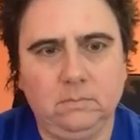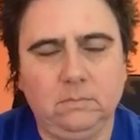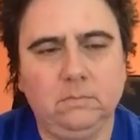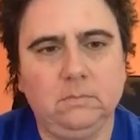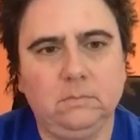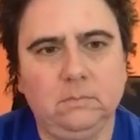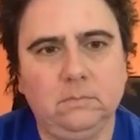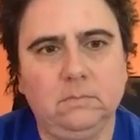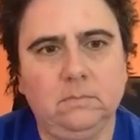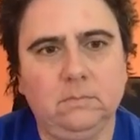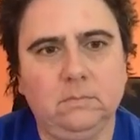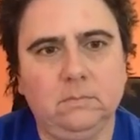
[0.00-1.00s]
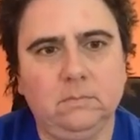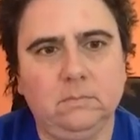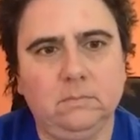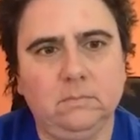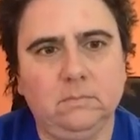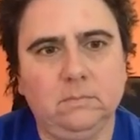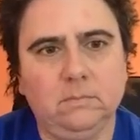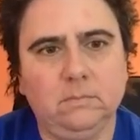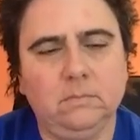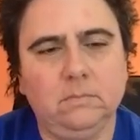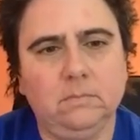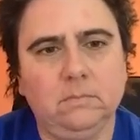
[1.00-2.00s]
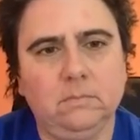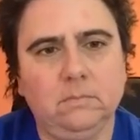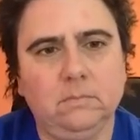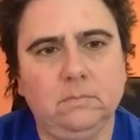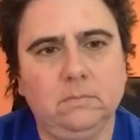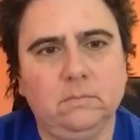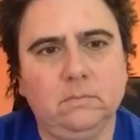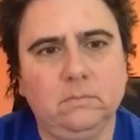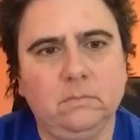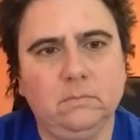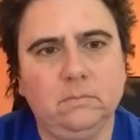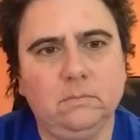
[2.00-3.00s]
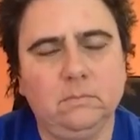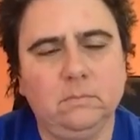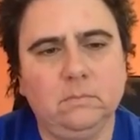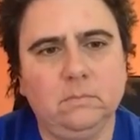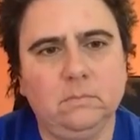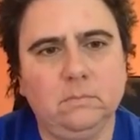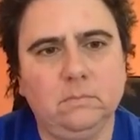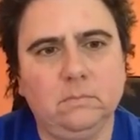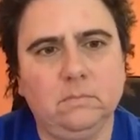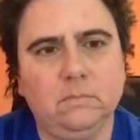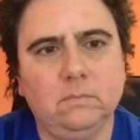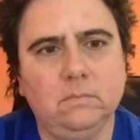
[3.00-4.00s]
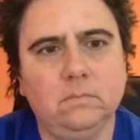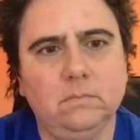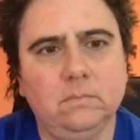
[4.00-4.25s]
No words are spoken by the person on screen.